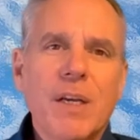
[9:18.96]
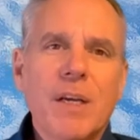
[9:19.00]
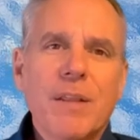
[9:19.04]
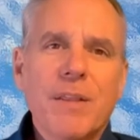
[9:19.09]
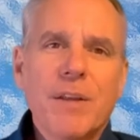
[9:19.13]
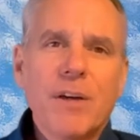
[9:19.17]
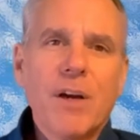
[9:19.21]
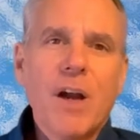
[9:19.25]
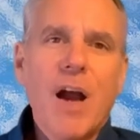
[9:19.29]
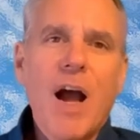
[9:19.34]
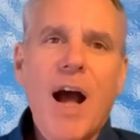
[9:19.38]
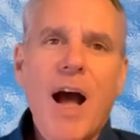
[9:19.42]

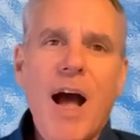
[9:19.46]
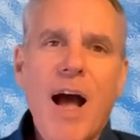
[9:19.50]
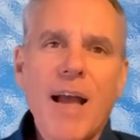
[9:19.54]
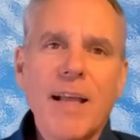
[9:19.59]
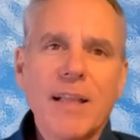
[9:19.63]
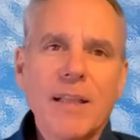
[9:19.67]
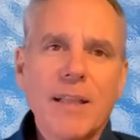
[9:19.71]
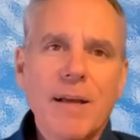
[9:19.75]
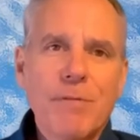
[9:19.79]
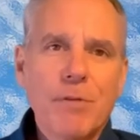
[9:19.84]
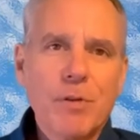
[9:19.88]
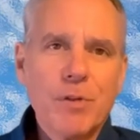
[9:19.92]
There are
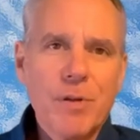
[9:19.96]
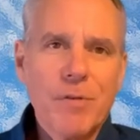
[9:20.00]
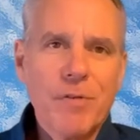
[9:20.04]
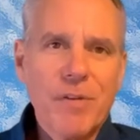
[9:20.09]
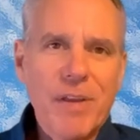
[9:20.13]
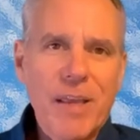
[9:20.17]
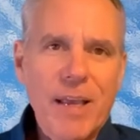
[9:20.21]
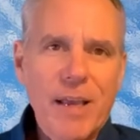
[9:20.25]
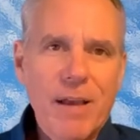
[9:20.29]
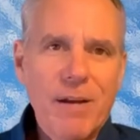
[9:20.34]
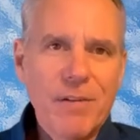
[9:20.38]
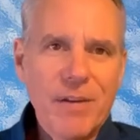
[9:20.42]
high levels
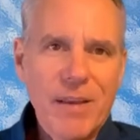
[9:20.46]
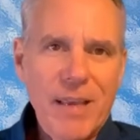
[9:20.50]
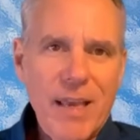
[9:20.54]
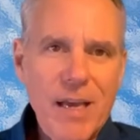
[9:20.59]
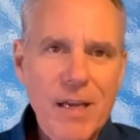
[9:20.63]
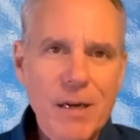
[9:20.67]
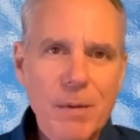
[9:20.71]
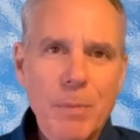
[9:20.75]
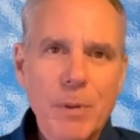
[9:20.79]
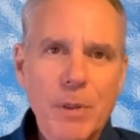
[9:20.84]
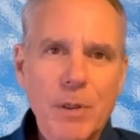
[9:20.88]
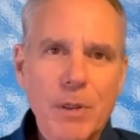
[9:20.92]
of
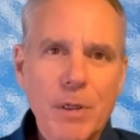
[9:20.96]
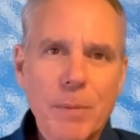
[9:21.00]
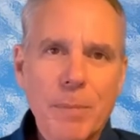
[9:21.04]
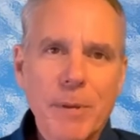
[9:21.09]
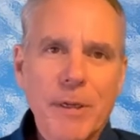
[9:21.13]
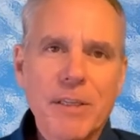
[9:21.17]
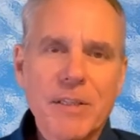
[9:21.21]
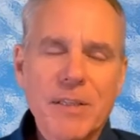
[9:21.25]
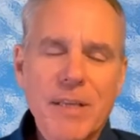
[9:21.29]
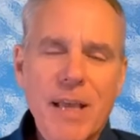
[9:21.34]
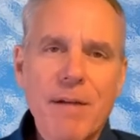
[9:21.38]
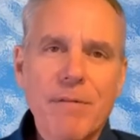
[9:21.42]
accountability
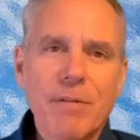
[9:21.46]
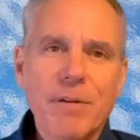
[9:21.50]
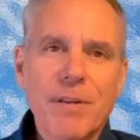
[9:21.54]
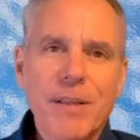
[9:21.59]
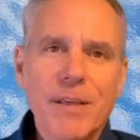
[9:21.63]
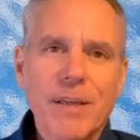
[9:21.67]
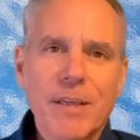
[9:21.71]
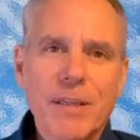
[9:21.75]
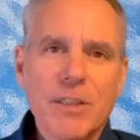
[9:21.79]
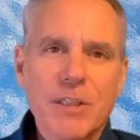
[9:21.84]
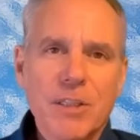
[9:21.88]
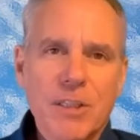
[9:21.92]
because
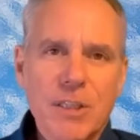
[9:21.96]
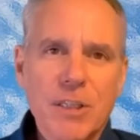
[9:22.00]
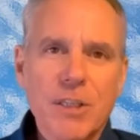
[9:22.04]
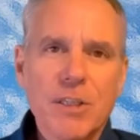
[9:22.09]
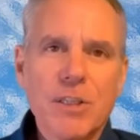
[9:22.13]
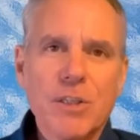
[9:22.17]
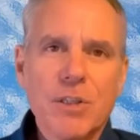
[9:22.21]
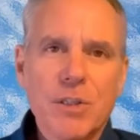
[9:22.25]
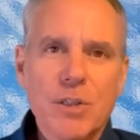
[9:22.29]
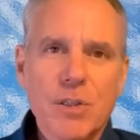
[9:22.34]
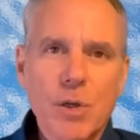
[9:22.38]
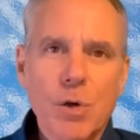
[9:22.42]
everything is
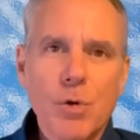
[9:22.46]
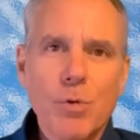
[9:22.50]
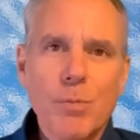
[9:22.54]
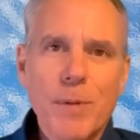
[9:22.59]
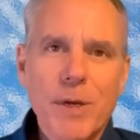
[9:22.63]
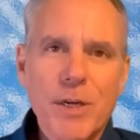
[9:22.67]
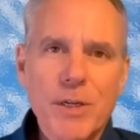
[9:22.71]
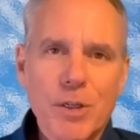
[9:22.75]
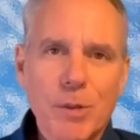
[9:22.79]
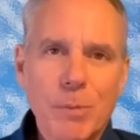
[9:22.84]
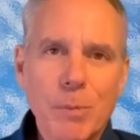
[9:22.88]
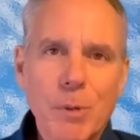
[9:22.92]
just so
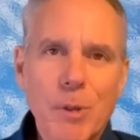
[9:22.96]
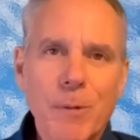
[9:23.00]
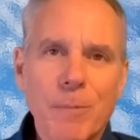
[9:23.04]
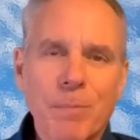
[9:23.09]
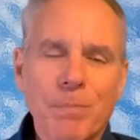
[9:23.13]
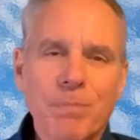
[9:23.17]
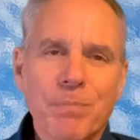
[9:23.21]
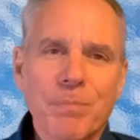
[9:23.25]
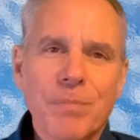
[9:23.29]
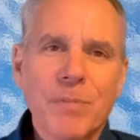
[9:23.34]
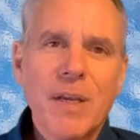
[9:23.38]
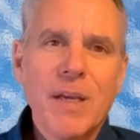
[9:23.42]
measurable.
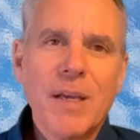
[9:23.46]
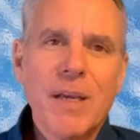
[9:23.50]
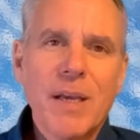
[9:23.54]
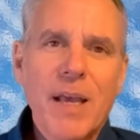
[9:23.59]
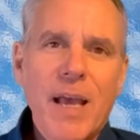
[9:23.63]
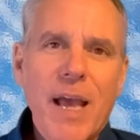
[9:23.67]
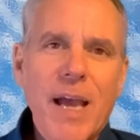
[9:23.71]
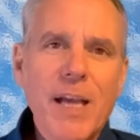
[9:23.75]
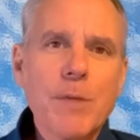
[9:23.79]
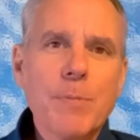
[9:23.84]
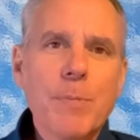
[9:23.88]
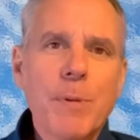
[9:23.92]

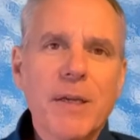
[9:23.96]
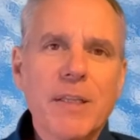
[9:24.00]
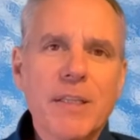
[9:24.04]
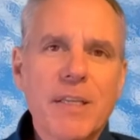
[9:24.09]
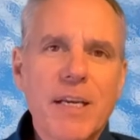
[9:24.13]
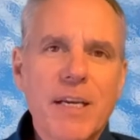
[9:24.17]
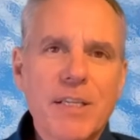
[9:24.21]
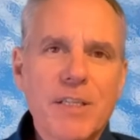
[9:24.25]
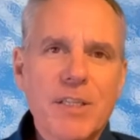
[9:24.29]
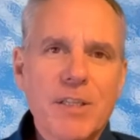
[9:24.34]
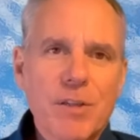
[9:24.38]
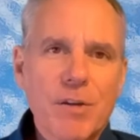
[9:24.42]

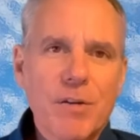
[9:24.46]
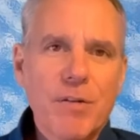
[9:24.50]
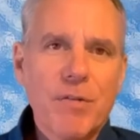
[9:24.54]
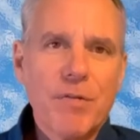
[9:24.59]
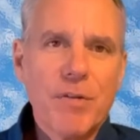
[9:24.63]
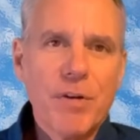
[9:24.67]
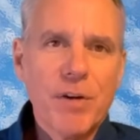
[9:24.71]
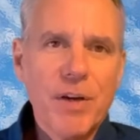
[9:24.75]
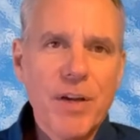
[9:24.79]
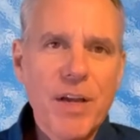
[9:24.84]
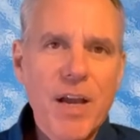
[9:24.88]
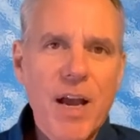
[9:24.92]
Expectations are
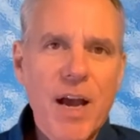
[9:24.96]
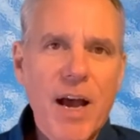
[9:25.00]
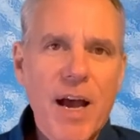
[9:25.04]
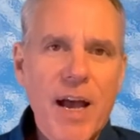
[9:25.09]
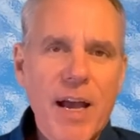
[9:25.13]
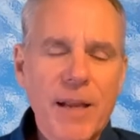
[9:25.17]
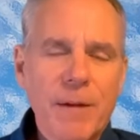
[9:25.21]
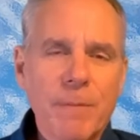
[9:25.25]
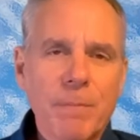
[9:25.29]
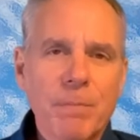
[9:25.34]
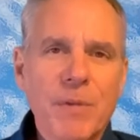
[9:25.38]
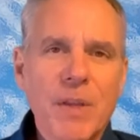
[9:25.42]
very
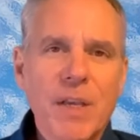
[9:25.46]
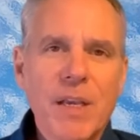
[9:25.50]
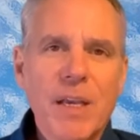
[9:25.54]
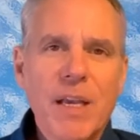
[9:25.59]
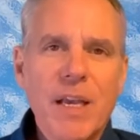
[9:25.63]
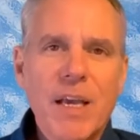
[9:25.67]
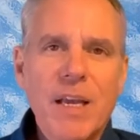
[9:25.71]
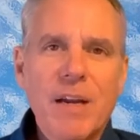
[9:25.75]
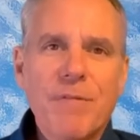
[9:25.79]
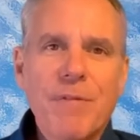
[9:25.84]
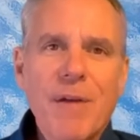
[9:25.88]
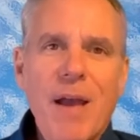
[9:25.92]
high,
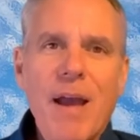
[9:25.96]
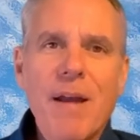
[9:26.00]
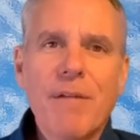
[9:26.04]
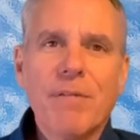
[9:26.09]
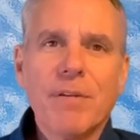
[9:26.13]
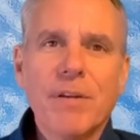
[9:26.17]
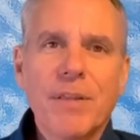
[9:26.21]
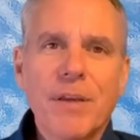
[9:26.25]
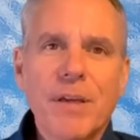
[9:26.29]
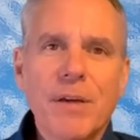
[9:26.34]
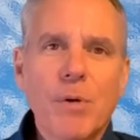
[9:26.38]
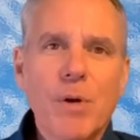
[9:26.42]
and if
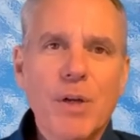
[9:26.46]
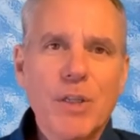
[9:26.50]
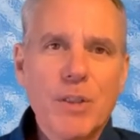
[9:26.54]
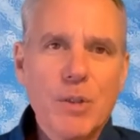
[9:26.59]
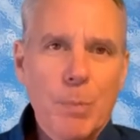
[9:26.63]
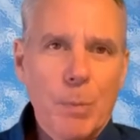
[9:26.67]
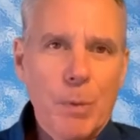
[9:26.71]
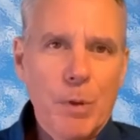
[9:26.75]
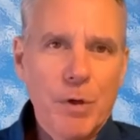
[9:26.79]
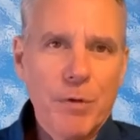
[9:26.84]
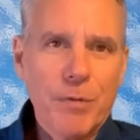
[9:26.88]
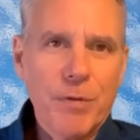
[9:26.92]
everything runs
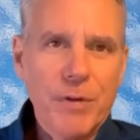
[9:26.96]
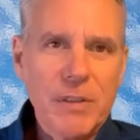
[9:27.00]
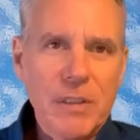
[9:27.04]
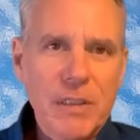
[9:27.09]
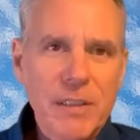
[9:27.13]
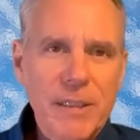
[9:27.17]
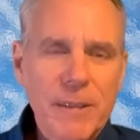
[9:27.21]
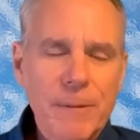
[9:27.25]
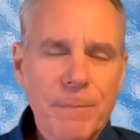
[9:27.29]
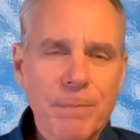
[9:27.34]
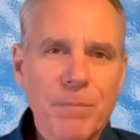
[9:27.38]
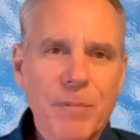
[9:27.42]

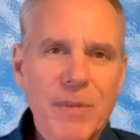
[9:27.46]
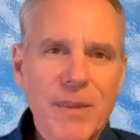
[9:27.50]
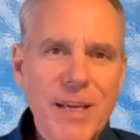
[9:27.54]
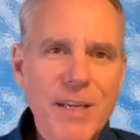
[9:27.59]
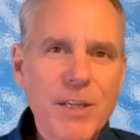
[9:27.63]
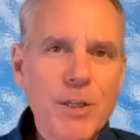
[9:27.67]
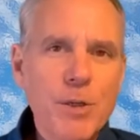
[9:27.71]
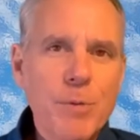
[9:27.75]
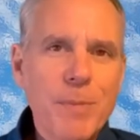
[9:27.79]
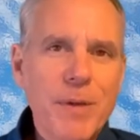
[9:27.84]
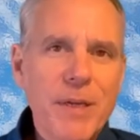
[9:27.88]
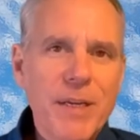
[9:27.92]
perfectly,
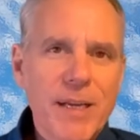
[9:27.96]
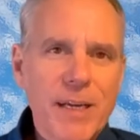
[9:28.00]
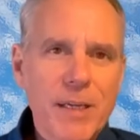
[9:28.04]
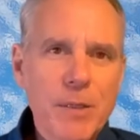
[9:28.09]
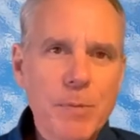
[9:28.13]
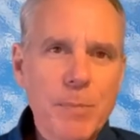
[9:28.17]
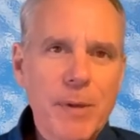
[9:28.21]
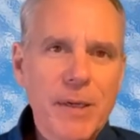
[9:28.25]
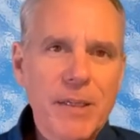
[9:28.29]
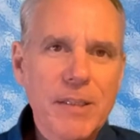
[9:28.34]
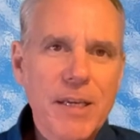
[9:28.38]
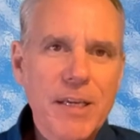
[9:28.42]
then you meet
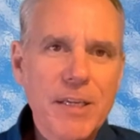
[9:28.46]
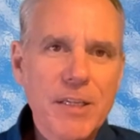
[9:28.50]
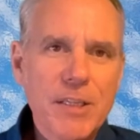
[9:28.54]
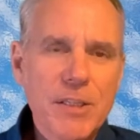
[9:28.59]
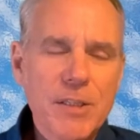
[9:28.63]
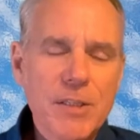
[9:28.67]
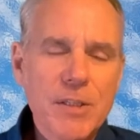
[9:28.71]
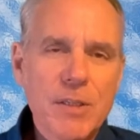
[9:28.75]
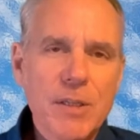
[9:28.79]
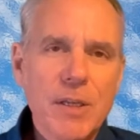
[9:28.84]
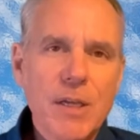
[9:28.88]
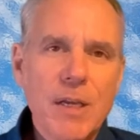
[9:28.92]

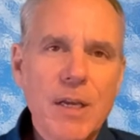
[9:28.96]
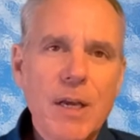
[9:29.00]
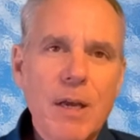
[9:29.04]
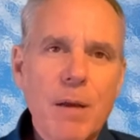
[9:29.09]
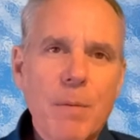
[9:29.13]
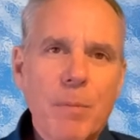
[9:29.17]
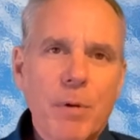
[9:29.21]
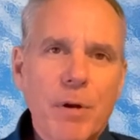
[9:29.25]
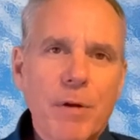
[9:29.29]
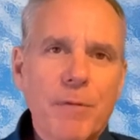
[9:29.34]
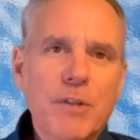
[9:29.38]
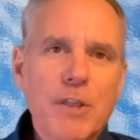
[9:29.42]
expectations.
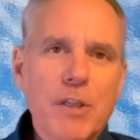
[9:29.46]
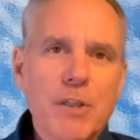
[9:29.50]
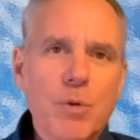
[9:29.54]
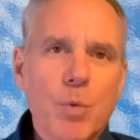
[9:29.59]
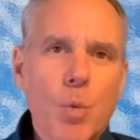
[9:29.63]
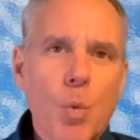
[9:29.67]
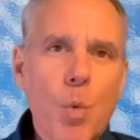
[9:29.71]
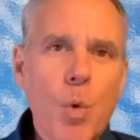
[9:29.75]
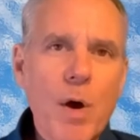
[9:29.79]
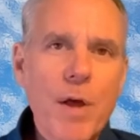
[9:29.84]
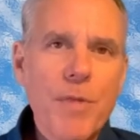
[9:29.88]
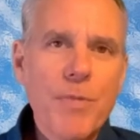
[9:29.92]
But if just
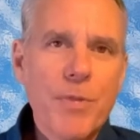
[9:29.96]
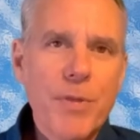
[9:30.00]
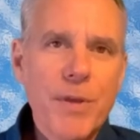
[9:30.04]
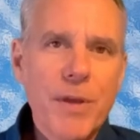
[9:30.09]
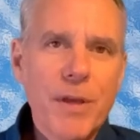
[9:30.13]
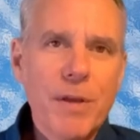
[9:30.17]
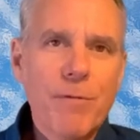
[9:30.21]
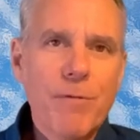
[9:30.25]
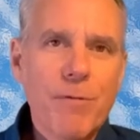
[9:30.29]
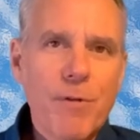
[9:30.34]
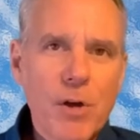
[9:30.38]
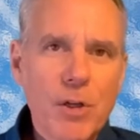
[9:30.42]
one
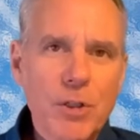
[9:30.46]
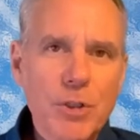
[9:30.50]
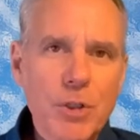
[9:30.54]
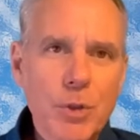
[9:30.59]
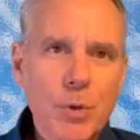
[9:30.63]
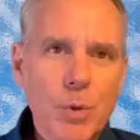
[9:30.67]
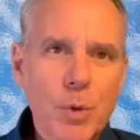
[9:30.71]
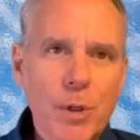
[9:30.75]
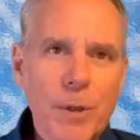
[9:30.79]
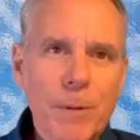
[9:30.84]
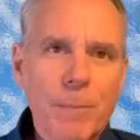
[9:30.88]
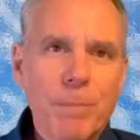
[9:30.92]
thing falls
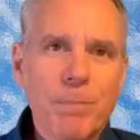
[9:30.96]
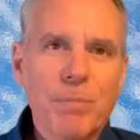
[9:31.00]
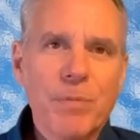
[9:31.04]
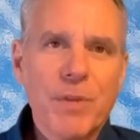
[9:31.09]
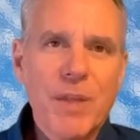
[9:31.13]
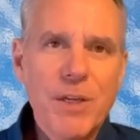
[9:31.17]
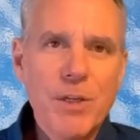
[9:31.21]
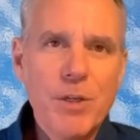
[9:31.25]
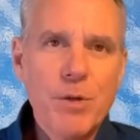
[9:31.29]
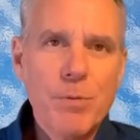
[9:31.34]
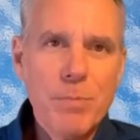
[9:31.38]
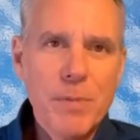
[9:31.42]
short,
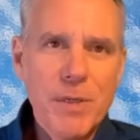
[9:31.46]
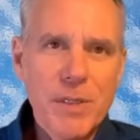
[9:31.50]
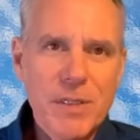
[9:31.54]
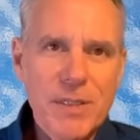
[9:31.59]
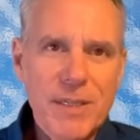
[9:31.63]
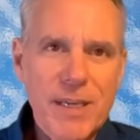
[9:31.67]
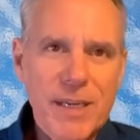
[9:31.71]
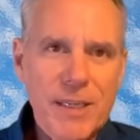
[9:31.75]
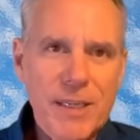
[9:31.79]
then you missed